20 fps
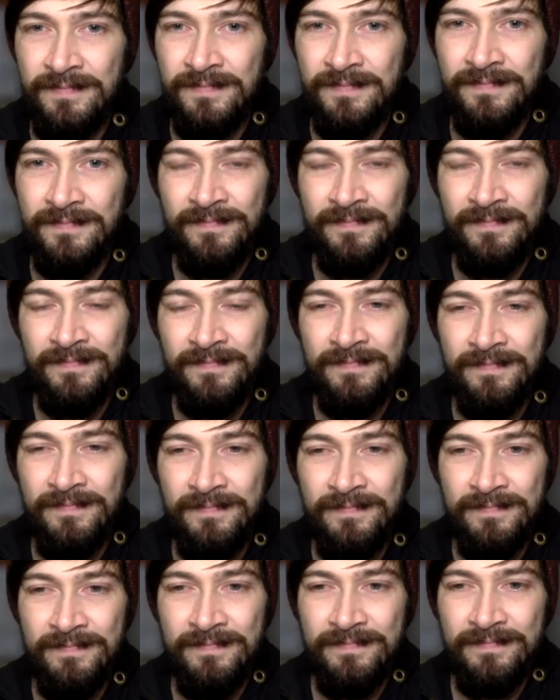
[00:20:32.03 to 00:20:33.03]

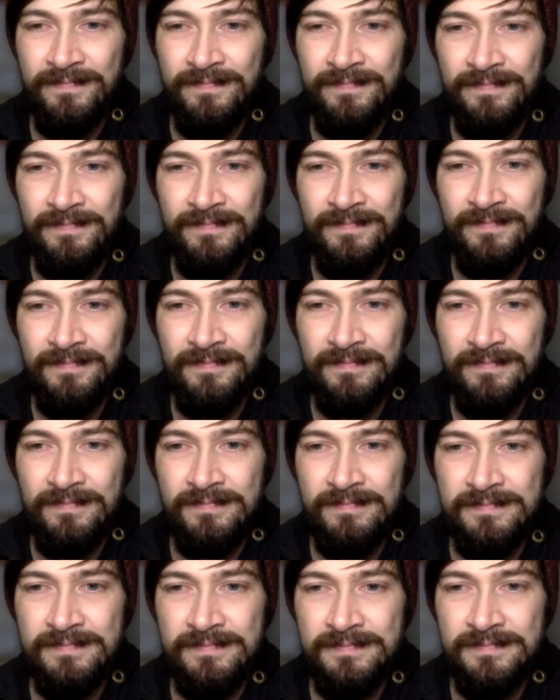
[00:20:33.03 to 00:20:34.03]

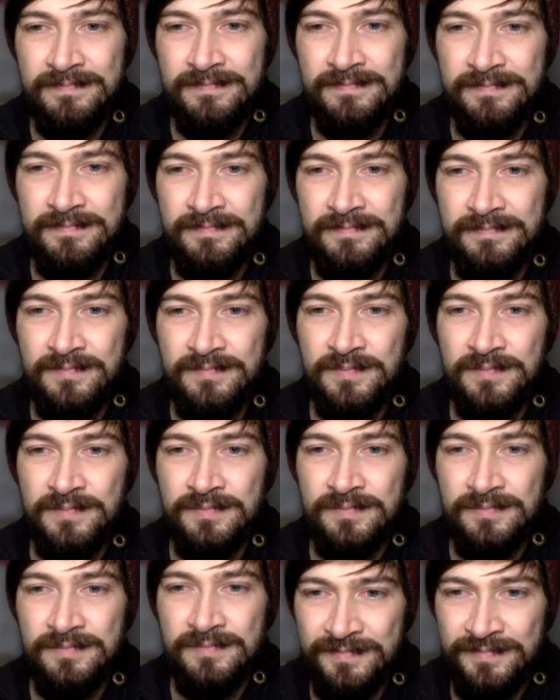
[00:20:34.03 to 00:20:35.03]

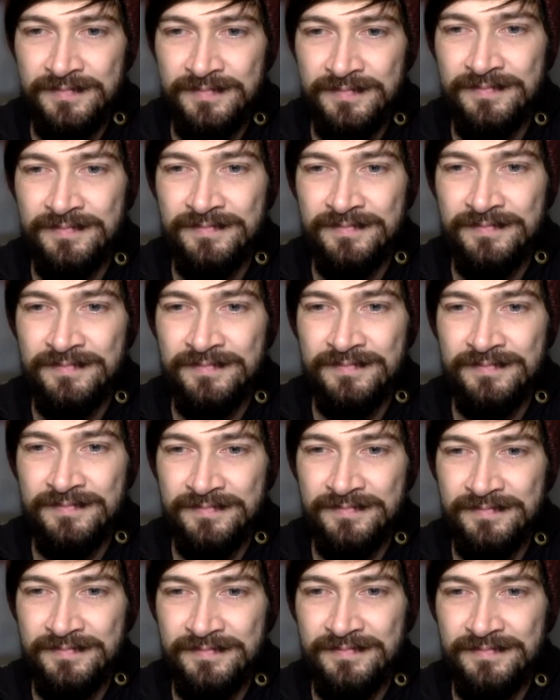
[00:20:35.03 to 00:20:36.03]

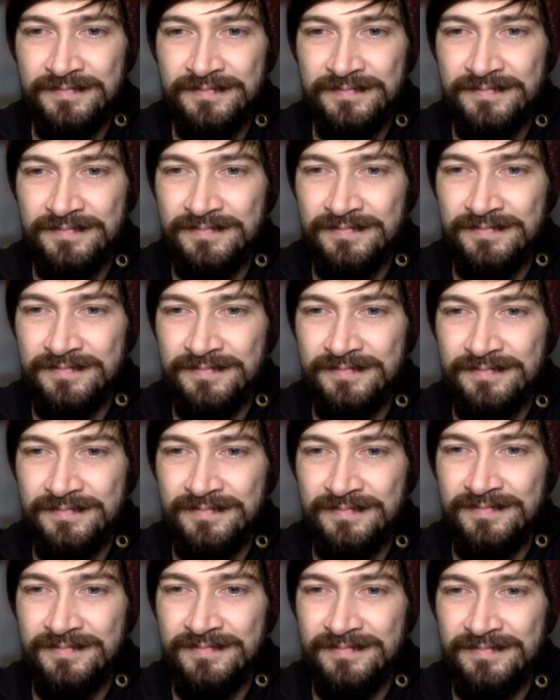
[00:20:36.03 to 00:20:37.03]

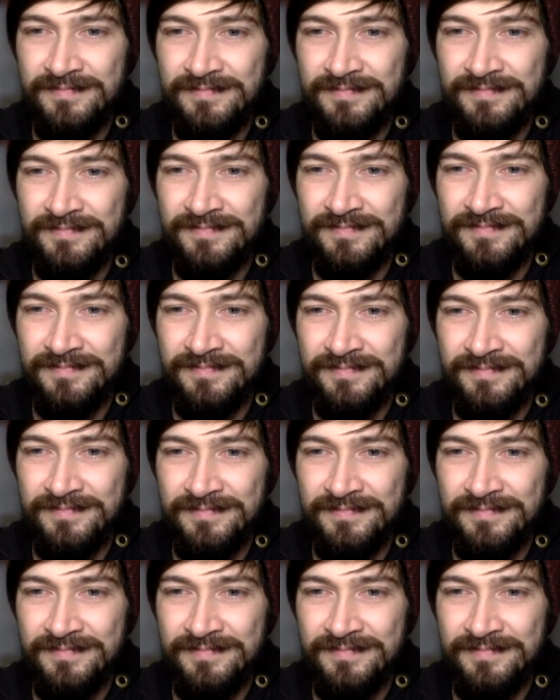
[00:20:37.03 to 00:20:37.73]
(silent)